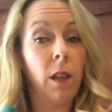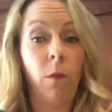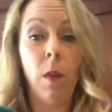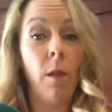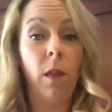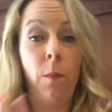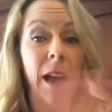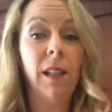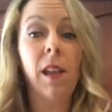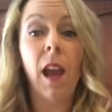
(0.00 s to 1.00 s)
the
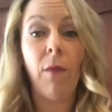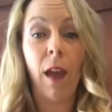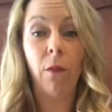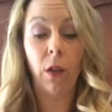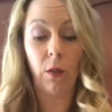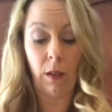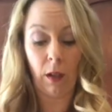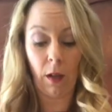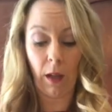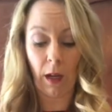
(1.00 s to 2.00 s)
best thing I've ever used
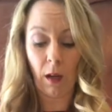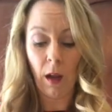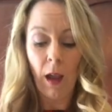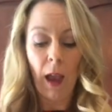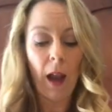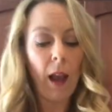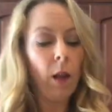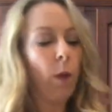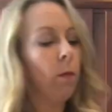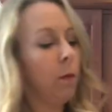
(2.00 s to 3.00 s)
to clean. And I
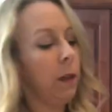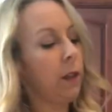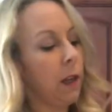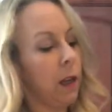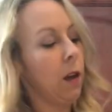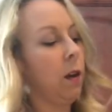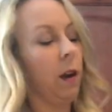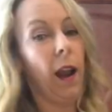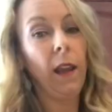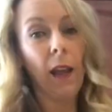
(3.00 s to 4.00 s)
could probably sit
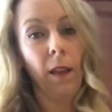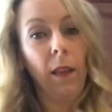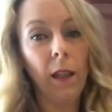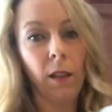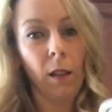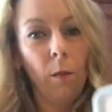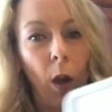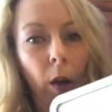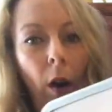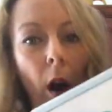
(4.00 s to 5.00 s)
here and get this
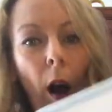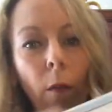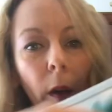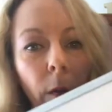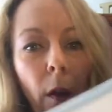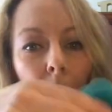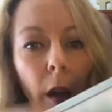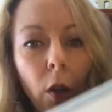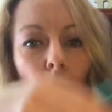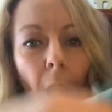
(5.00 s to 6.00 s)
marker off if I
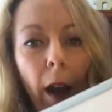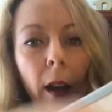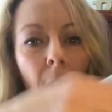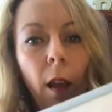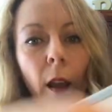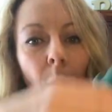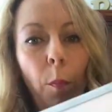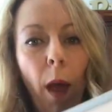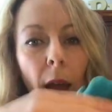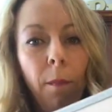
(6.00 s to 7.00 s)
really tried,
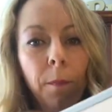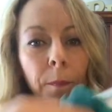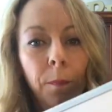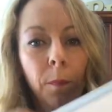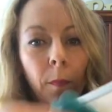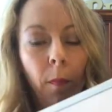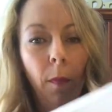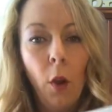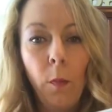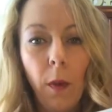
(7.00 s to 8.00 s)
but
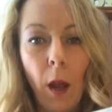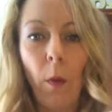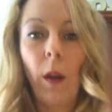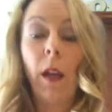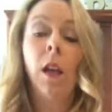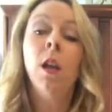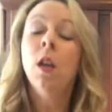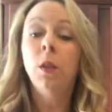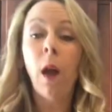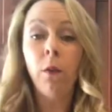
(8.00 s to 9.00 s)
nope, not working.
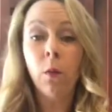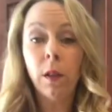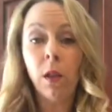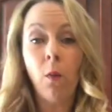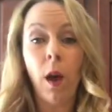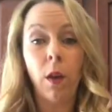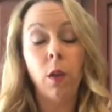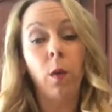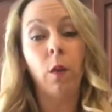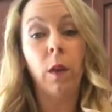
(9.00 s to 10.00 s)
So every once in a while,
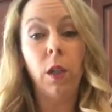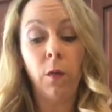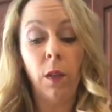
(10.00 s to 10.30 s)
you want to reach for